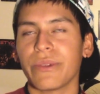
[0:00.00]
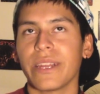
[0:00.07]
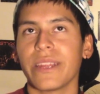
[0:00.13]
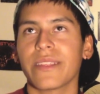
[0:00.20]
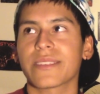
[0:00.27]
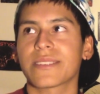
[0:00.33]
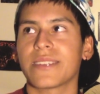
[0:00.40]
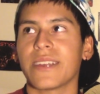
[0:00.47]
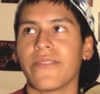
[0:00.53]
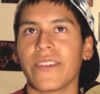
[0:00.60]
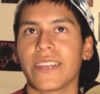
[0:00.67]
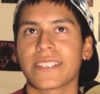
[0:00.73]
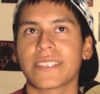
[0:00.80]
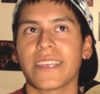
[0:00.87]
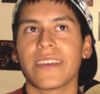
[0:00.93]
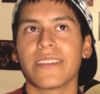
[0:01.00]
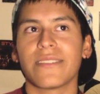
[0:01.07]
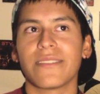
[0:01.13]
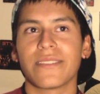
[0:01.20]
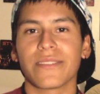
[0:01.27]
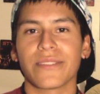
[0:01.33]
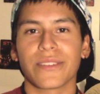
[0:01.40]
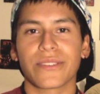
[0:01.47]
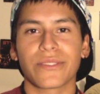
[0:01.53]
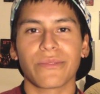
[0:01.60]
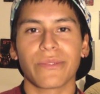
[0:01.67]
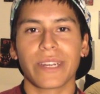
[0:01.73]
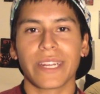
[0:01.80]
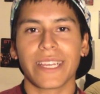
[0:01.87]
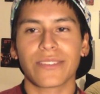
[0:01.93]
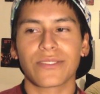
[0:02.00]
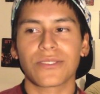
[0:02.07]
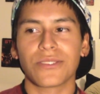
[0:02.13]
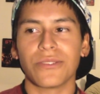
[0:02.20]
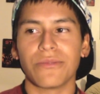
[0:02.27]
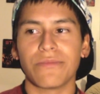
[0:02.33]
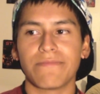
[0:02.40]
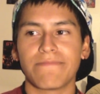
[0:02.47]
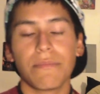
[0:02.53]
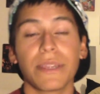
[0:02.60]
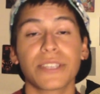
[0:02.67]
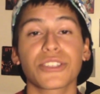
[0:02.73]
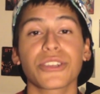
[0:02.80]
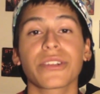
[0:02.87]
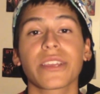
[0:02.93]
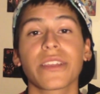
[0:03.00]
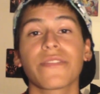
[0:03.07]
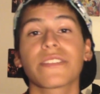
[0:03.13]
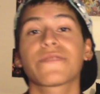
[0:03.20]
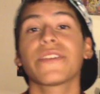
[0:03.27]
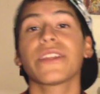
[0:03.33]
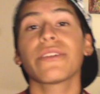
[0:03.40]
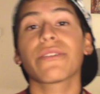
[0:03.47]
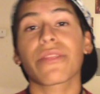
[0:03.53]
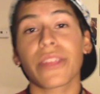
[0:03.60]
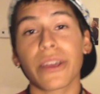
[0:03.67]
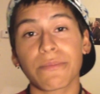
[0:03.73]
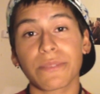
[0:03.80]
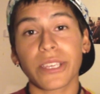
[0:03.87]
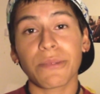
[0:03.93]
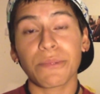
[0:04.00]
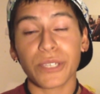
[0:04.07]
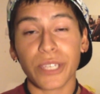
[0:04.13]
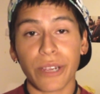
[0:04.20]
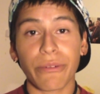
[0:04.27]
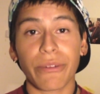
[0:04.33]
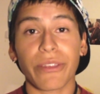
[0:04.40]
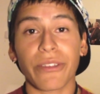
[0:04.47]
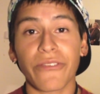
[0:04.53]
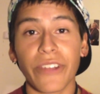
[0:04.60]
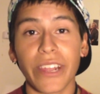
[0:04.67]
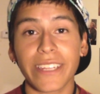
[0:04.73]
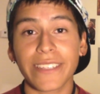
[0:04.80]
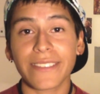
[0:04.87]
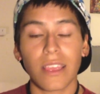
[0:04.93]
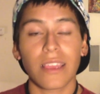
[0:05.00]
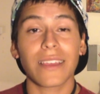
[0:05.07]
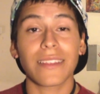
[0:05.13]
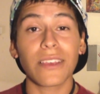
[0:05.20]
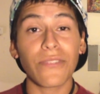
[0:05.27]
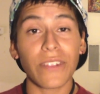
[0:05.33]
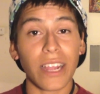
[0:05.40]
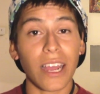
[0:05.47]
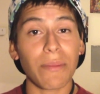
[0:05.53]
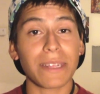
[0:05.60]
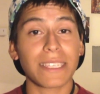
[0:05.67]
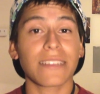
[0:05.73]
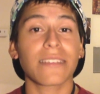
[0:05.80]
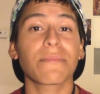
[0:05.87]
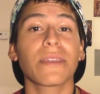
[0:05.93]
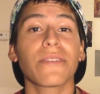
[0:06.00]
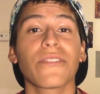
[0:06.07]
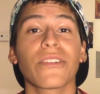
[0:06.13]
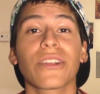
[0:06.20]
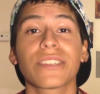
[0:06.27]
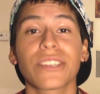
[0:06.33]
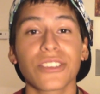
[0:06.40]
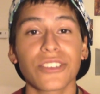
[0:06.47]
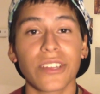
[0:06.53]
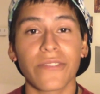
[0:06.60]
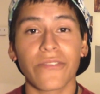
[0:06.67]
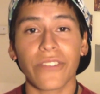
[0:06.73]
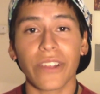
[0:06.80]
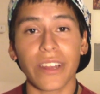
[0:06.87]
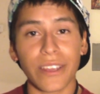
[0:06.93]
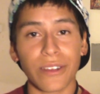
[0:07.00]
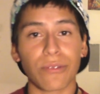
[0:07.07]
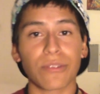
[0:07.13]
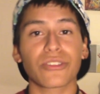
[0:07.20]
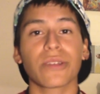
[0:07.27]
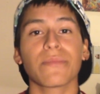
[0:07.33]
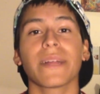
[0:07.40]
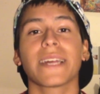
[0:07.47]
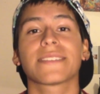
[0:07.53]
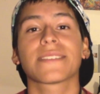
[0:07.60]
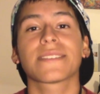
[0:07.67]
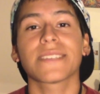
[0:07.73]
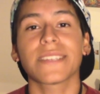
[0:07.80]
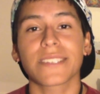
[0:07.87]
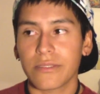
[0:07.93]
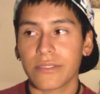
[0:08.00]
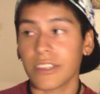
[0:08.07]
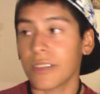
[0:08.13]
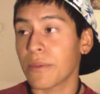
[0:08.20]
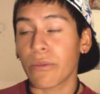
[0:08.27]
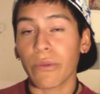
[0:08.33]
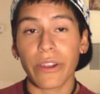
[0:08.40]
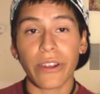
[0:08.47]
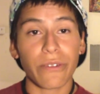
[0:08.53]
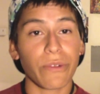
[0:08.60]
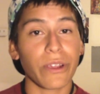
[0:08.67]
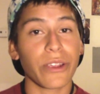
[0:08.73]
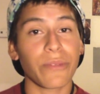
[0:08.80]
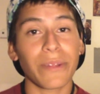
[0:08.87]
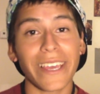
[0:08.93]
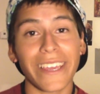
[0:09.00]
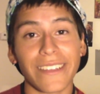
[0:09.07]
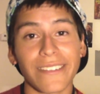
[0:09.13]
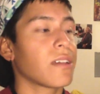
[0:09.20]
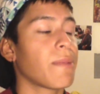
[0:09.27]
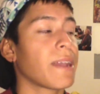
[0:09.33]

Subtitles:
any of the stuff I said unless you want to get sued. Make sure to give this video a thumbs up, share it with your friends, and leave a comment telling me if you're auditioning for any indoor drumlines this season. Tell me where and what you're playing. I'm